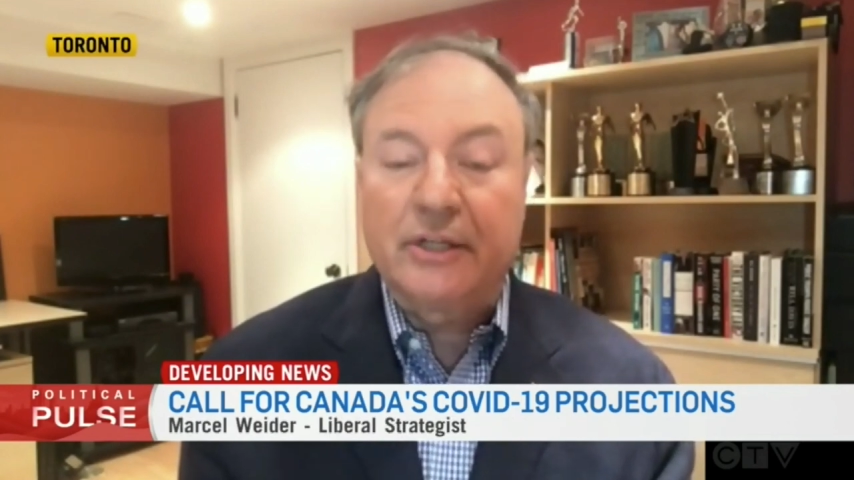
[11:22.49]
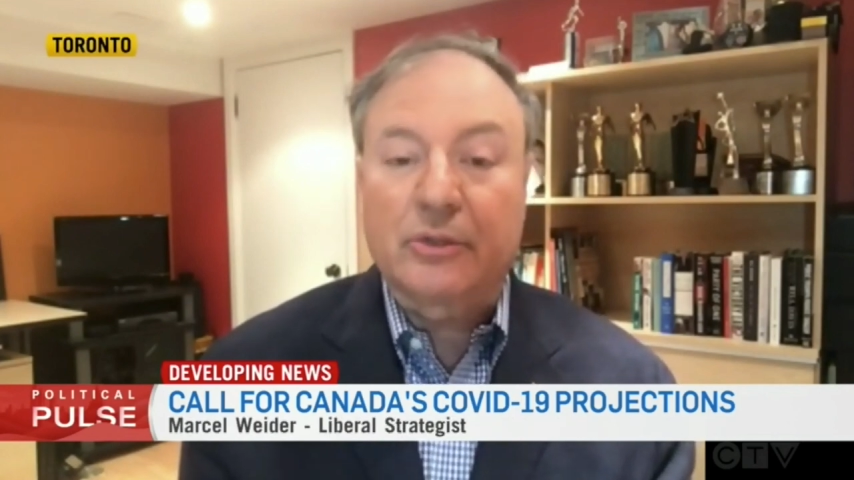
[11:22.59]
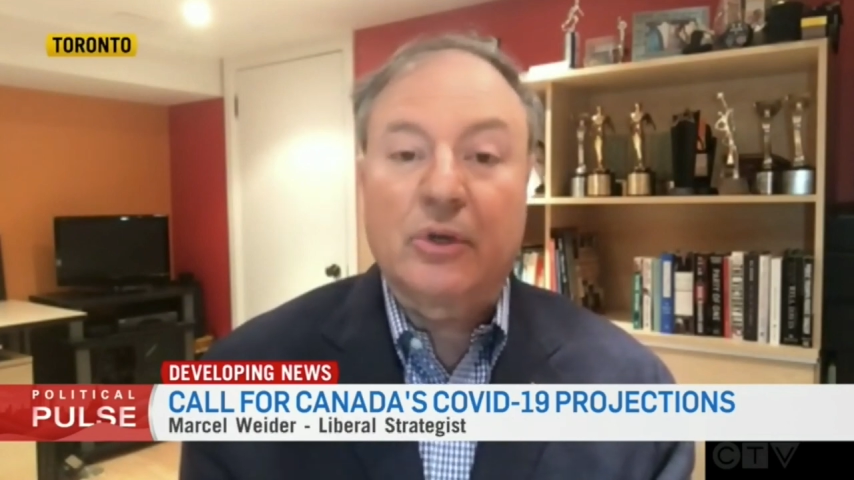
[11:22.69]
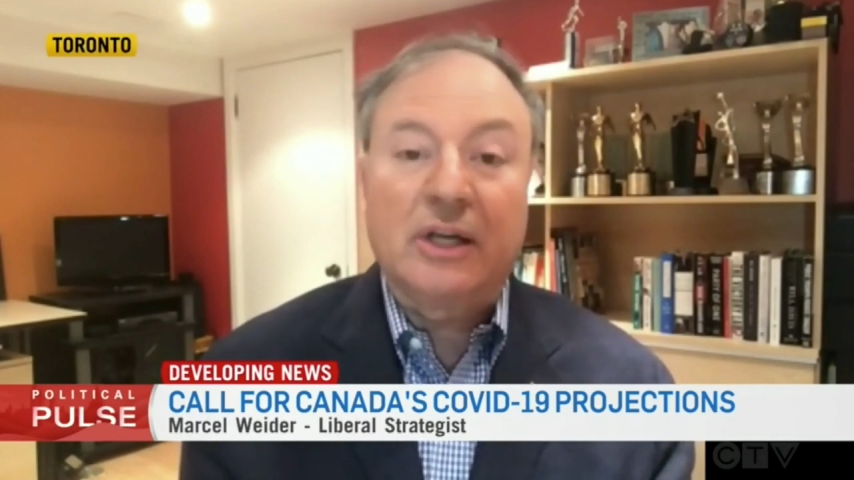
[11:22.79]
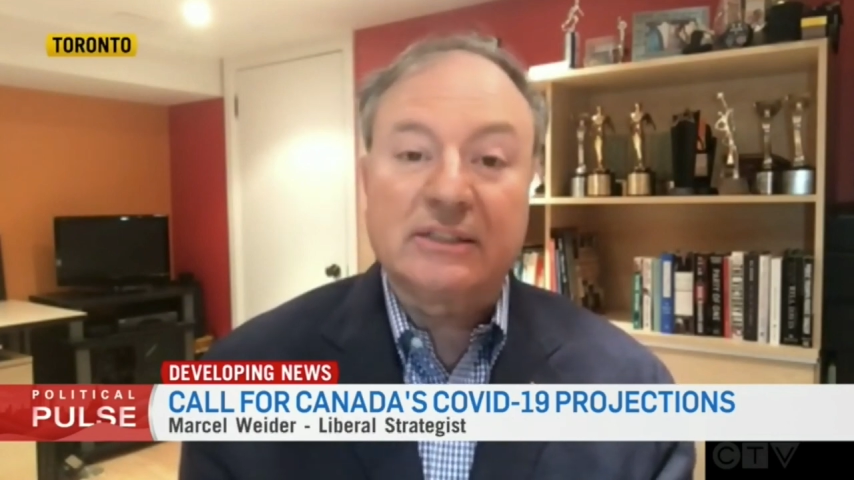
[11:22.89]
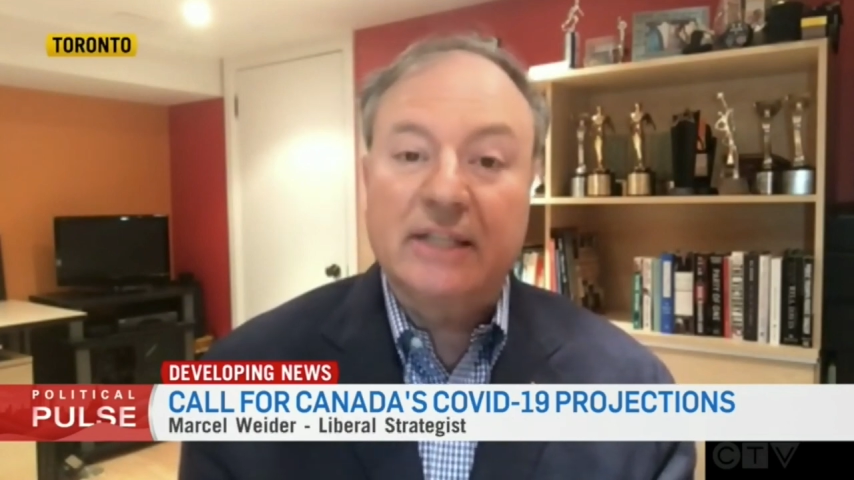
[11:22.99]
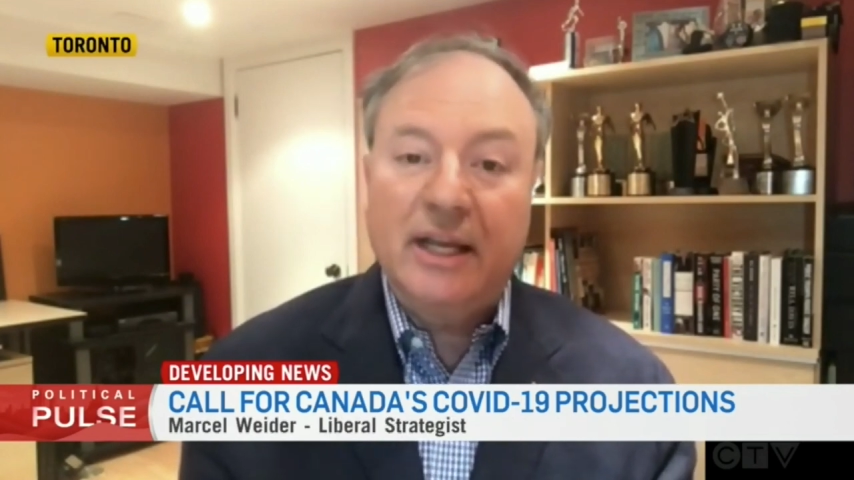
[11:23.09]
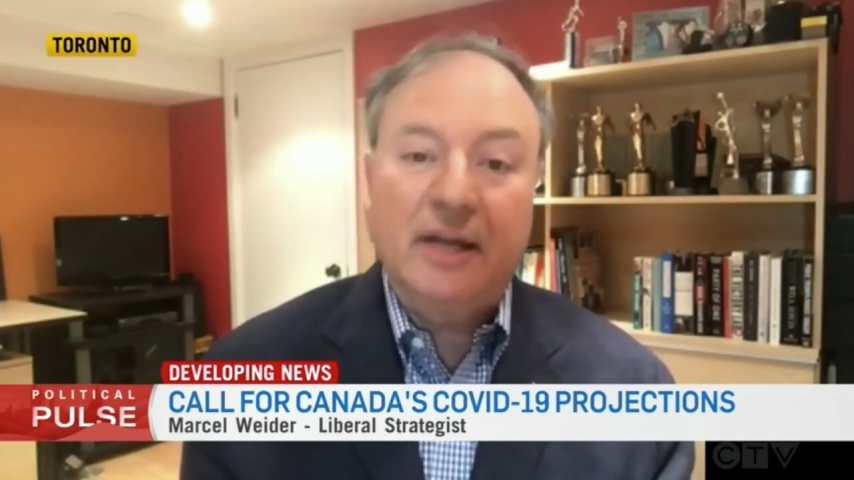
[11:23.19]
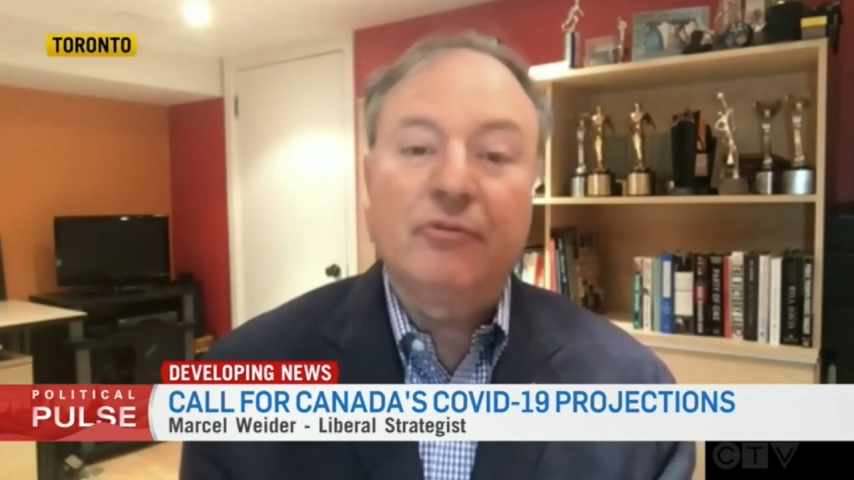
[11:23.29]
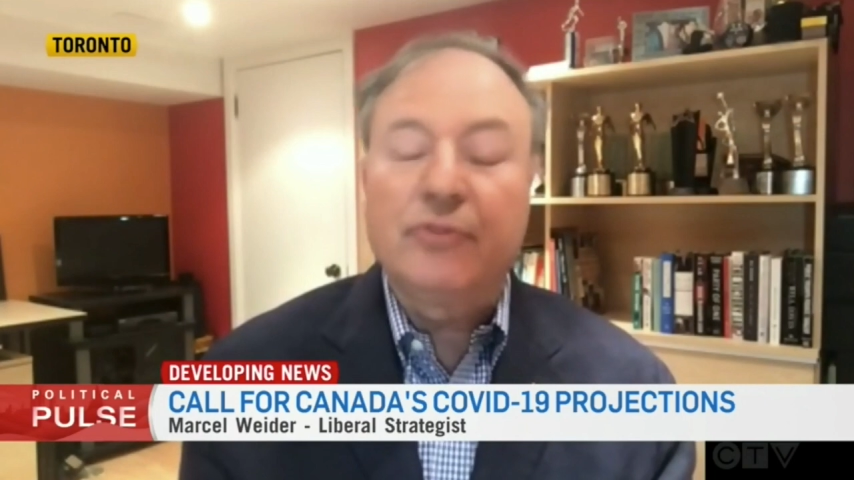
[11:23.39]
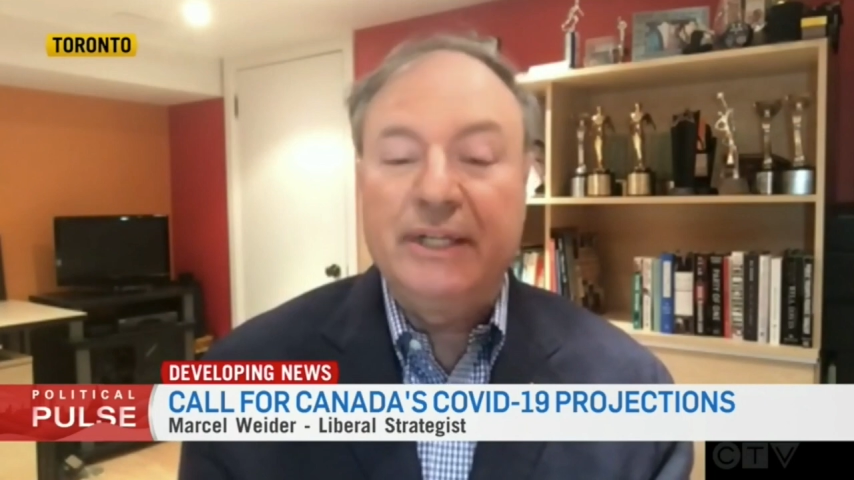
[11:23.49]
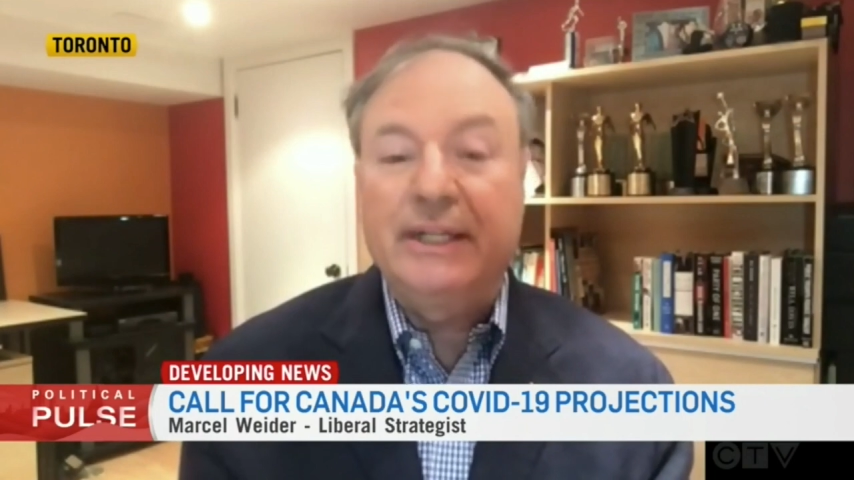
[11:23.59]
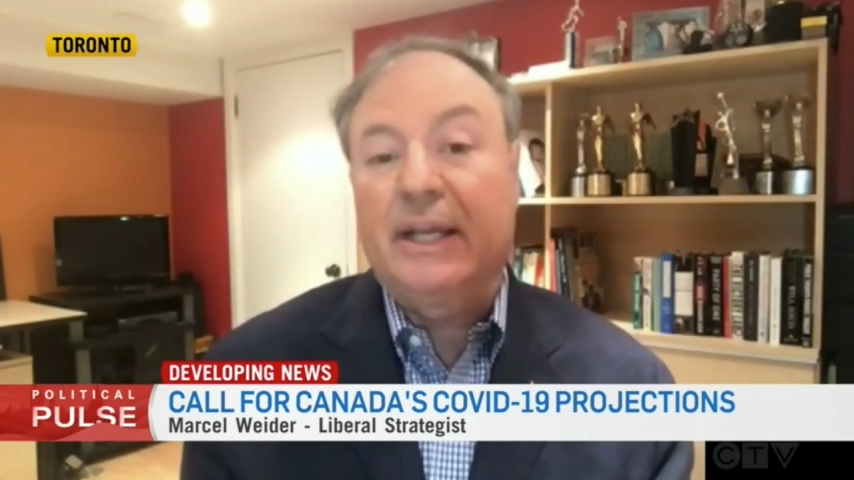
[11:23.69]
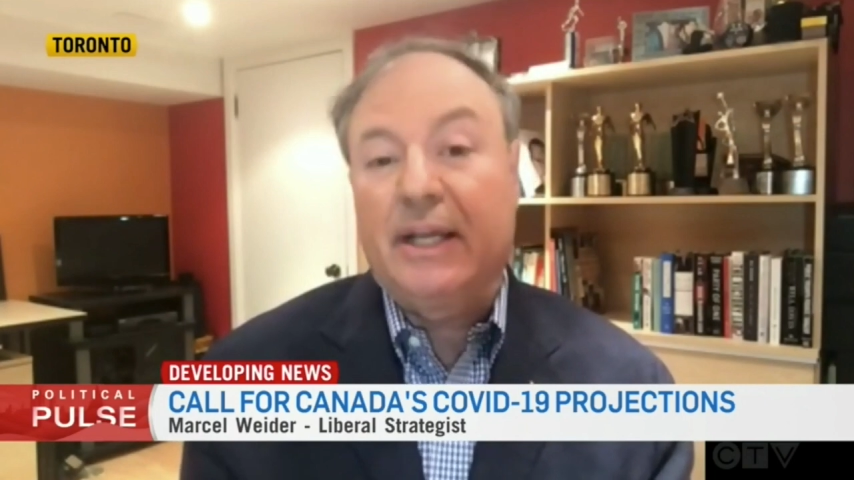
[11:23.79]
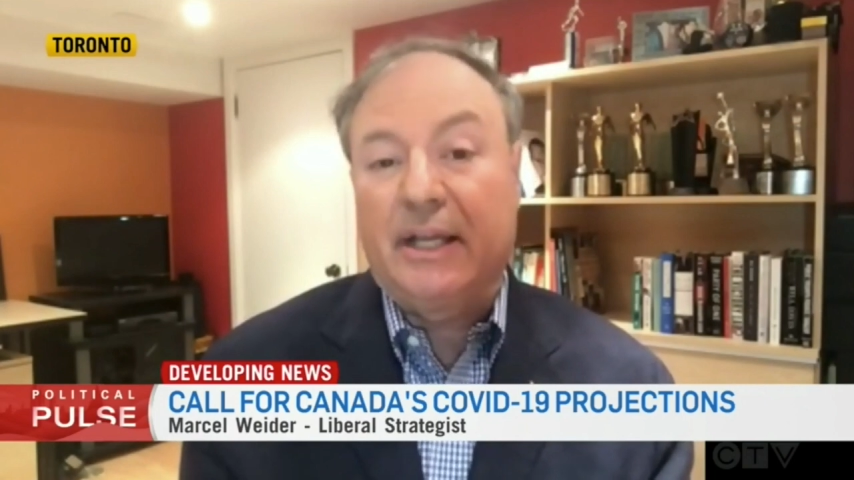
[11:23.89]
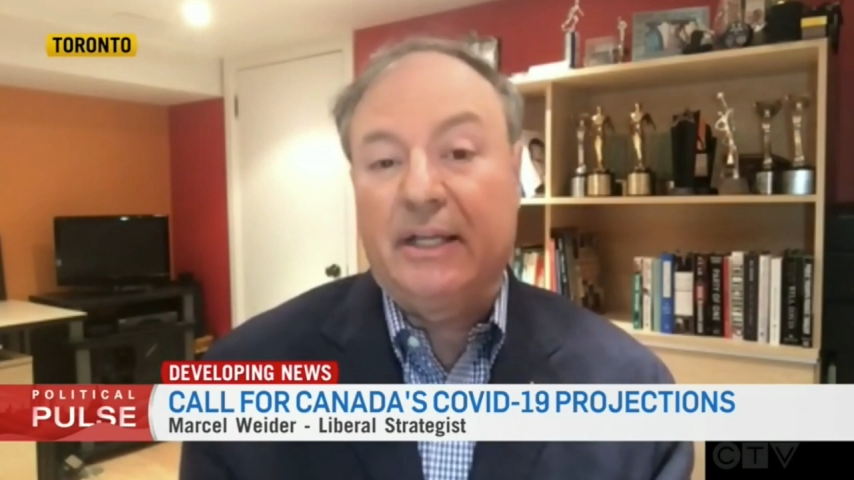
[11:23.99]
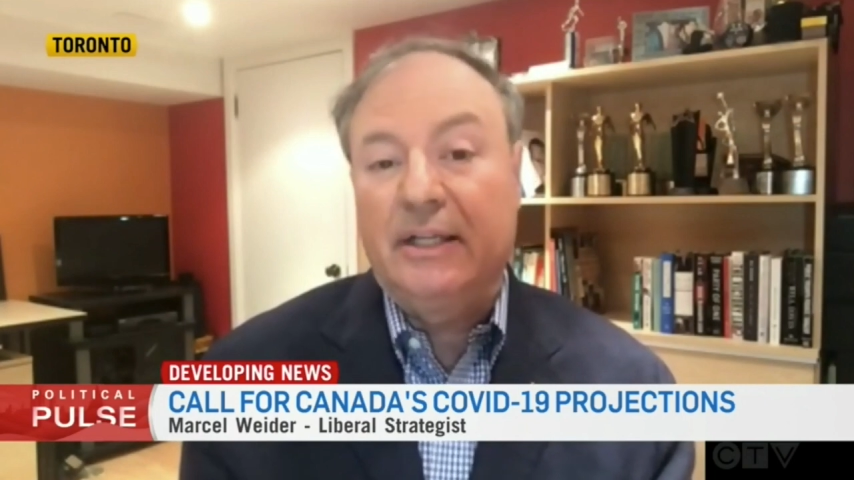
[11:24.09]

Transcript: across every day.